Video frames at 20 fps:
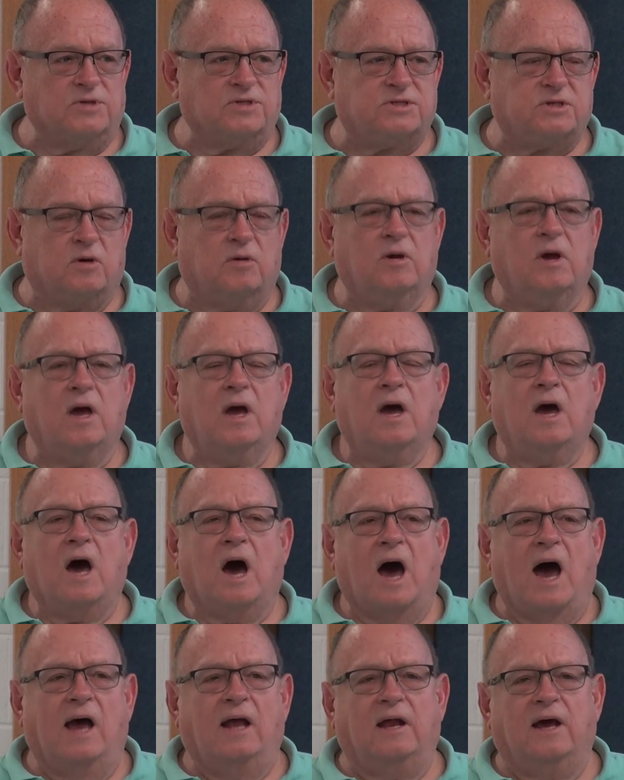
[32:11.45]
So
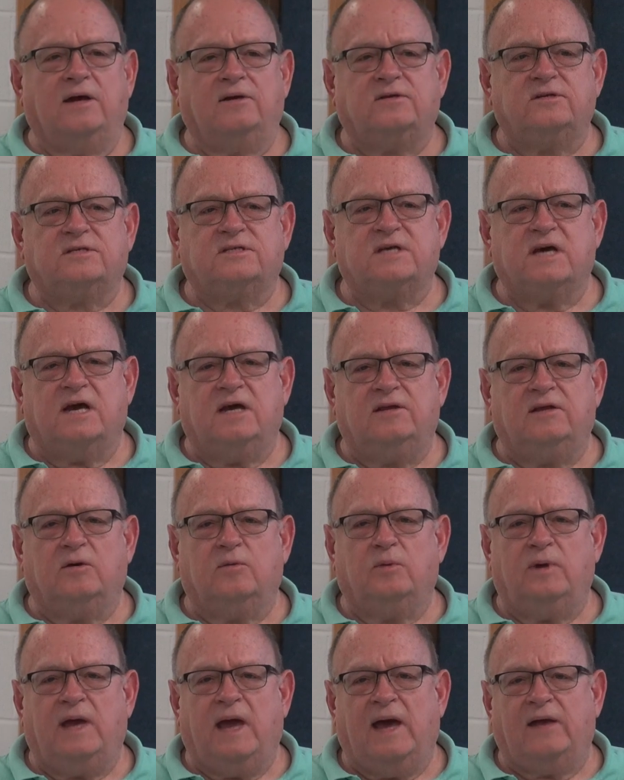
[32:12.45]
I like to say that
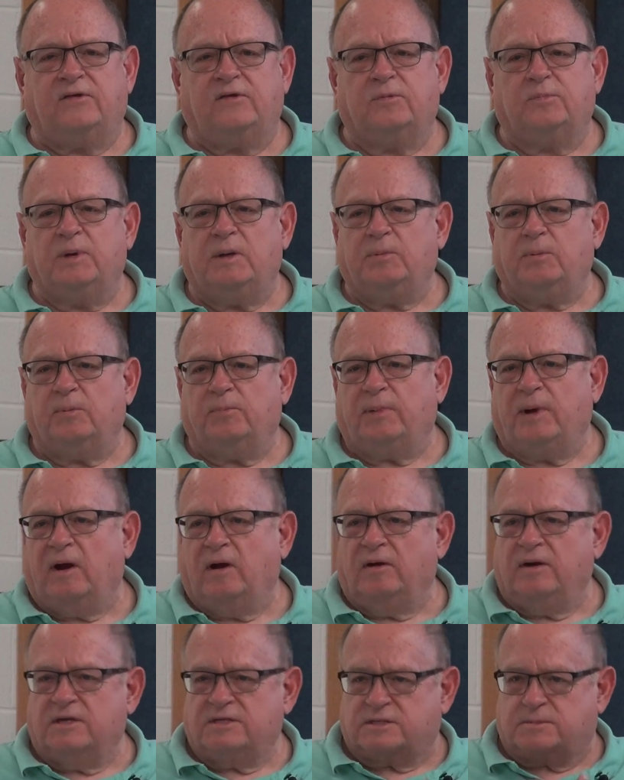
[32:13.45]
we have to be
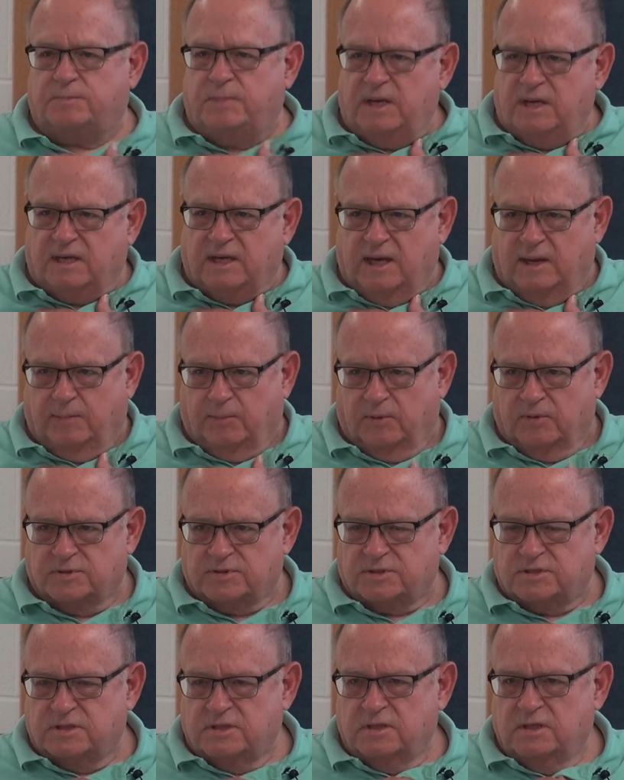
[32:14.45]
prepared as
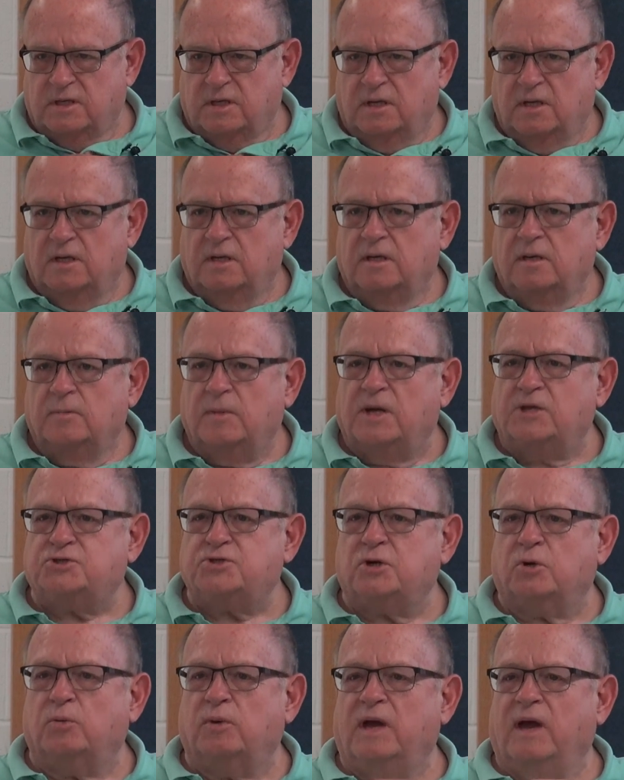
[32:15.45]
beekeepers, make
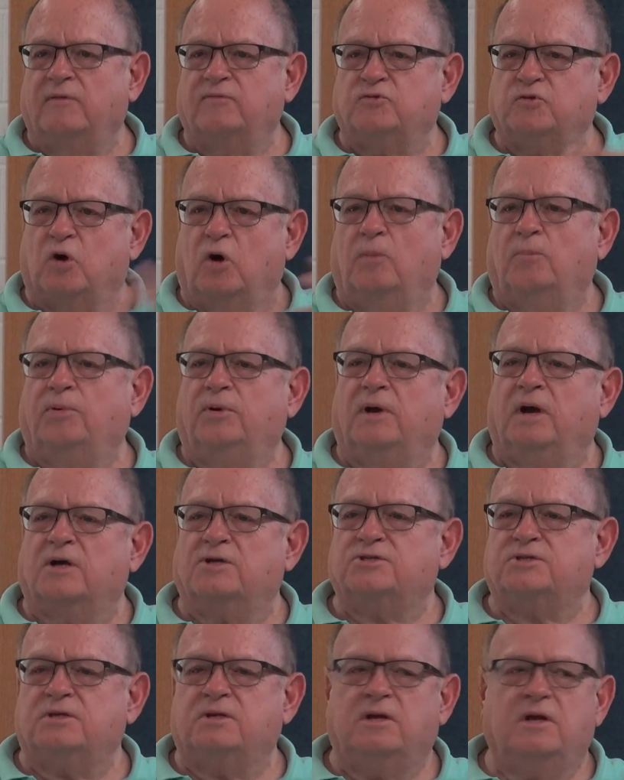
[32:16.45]
sure we have drone
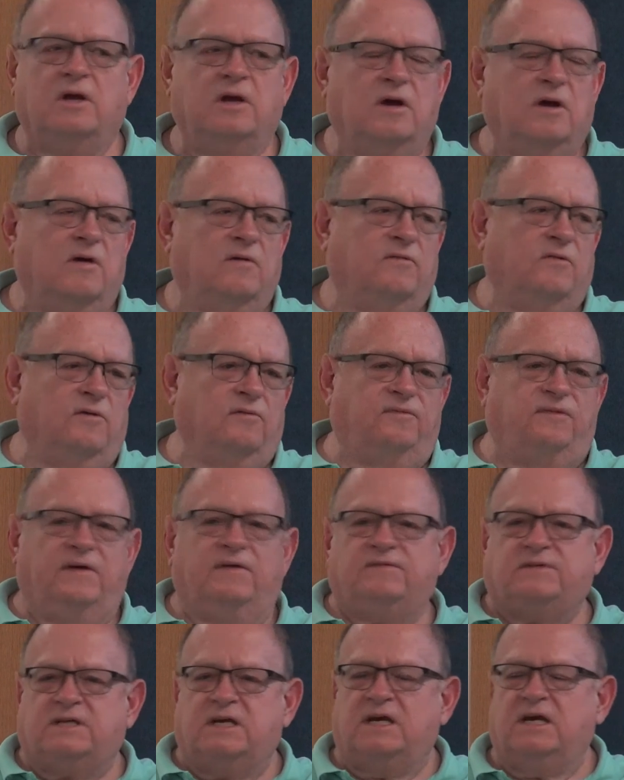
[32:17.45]
production for
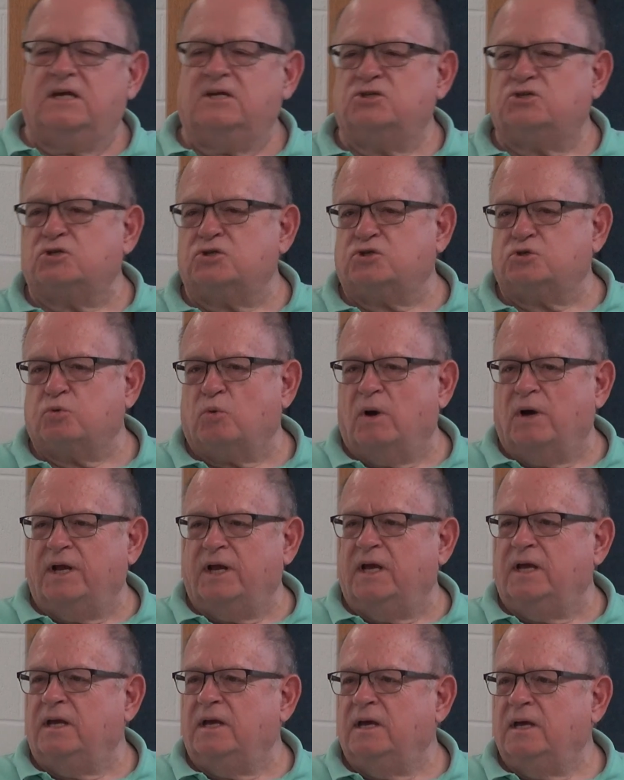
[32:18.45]
15 to
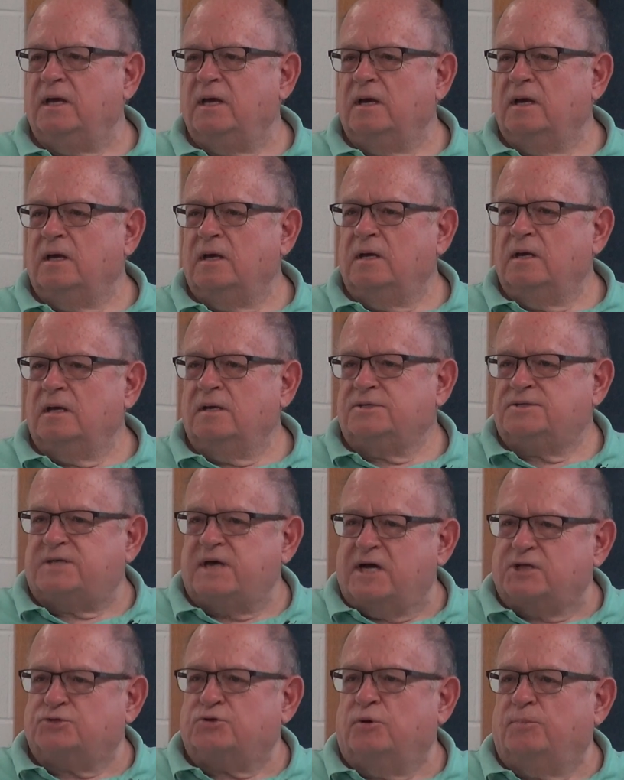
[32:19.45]
20
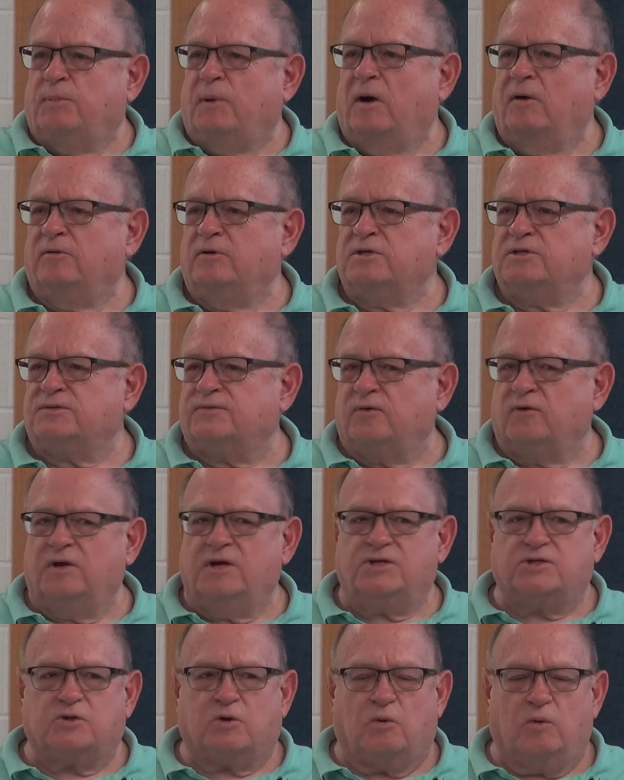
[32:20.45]
sexual partners for
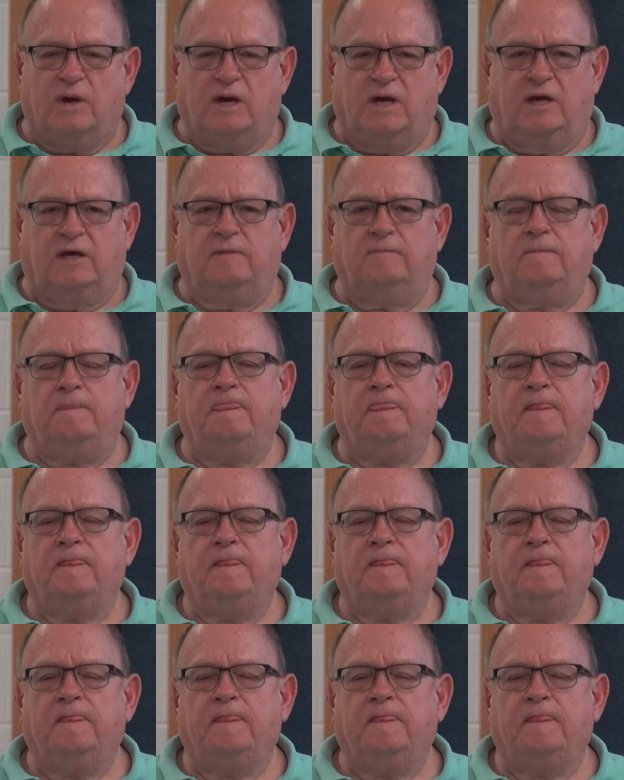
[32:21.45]
each queen.